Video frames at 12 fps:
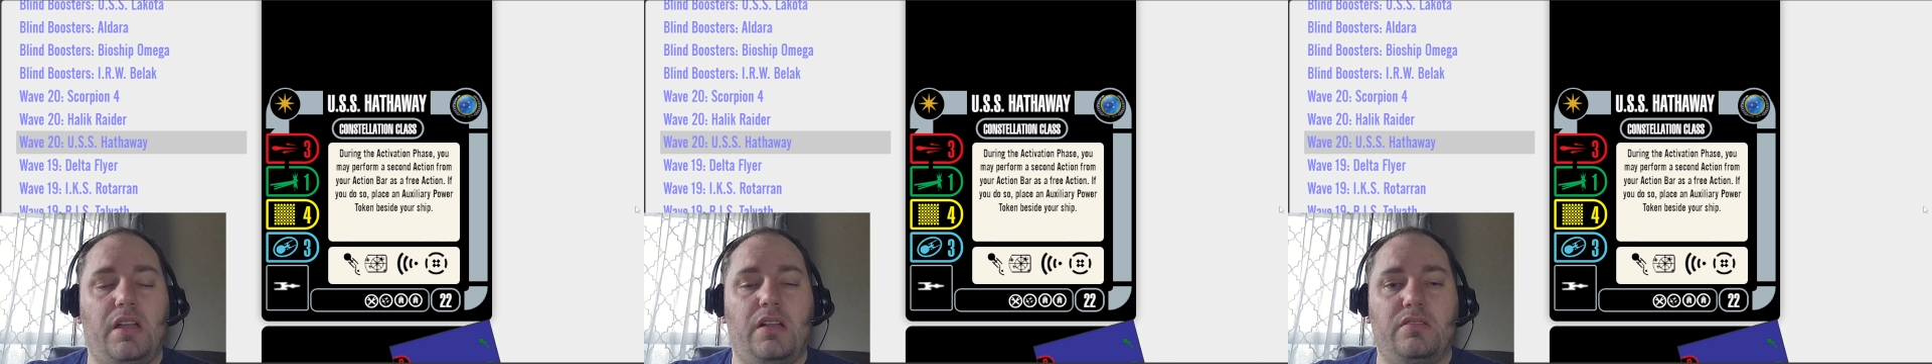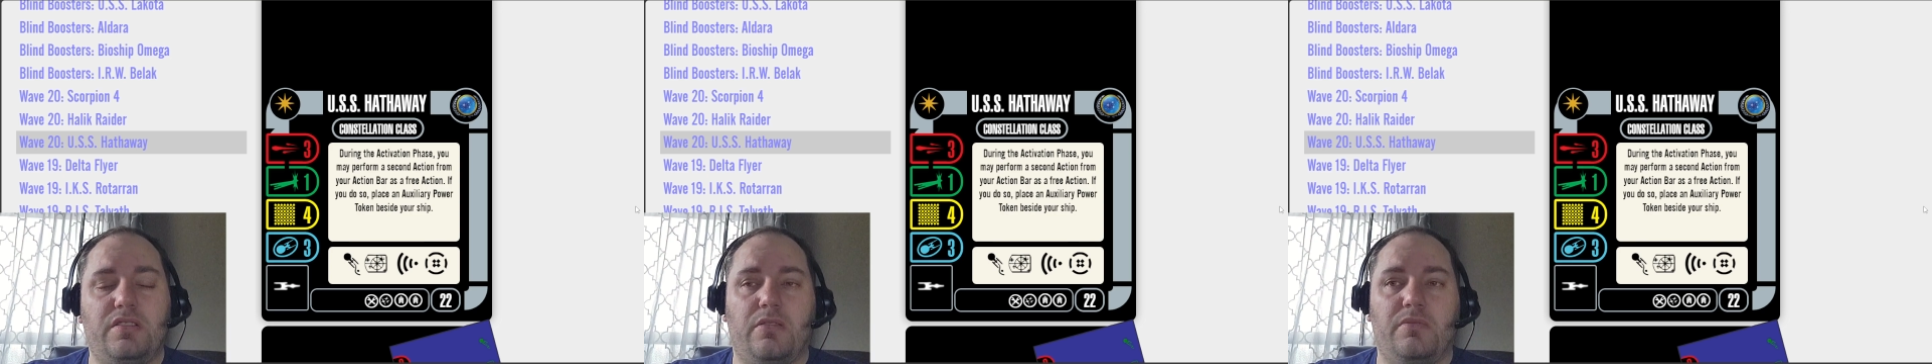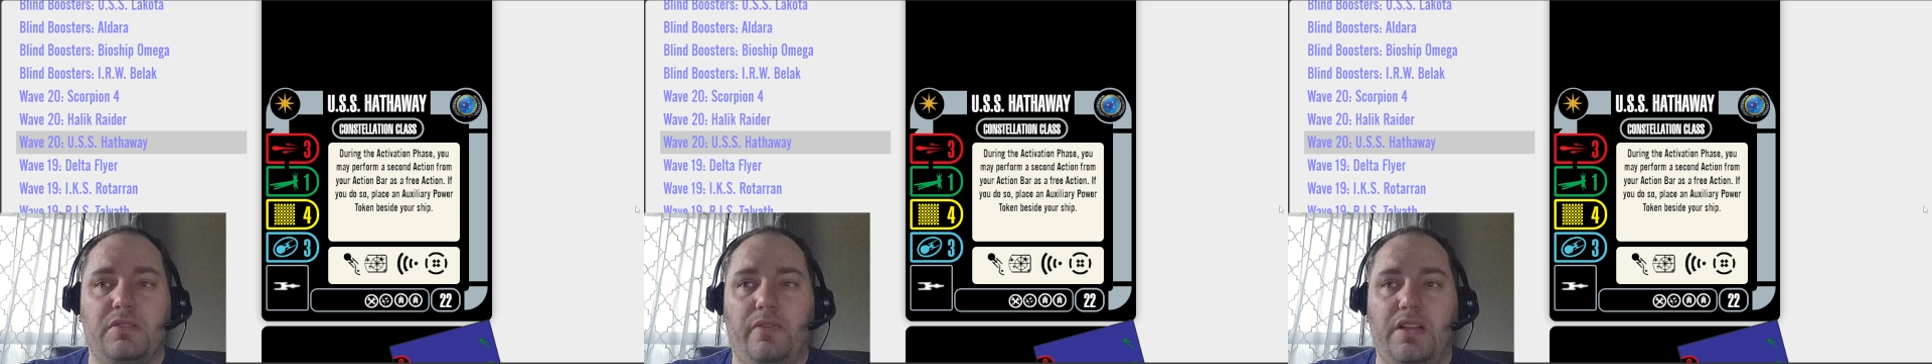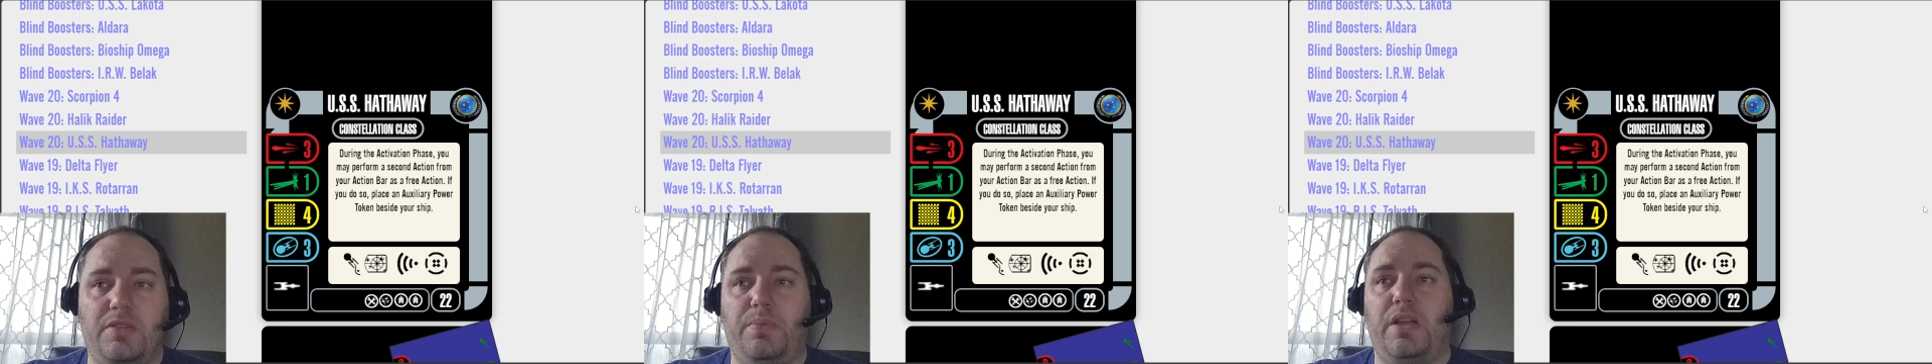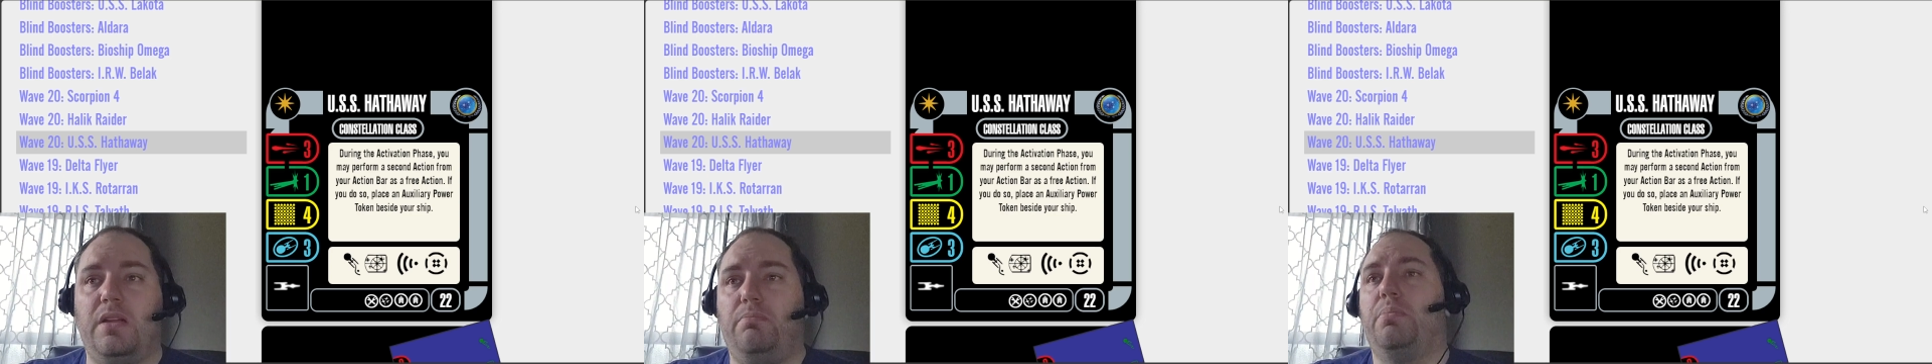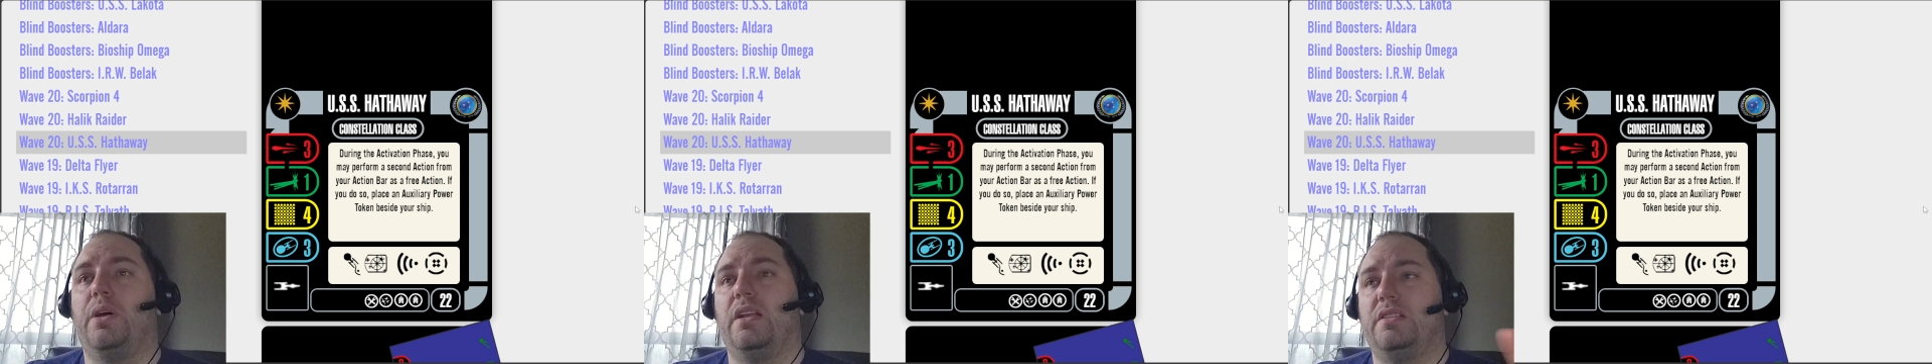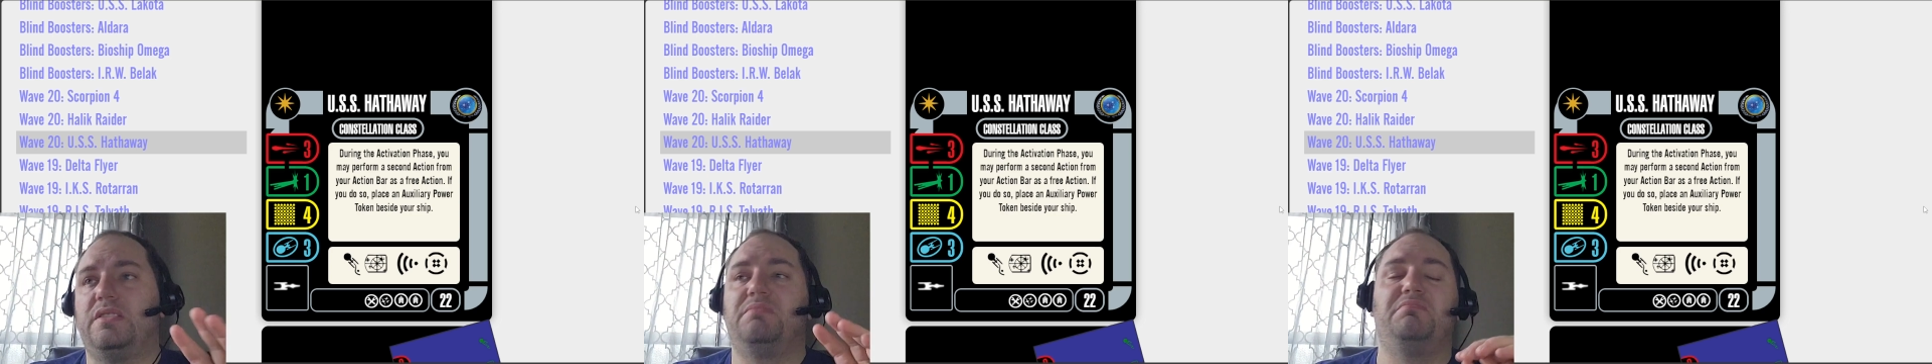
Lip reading: in terms of HP, but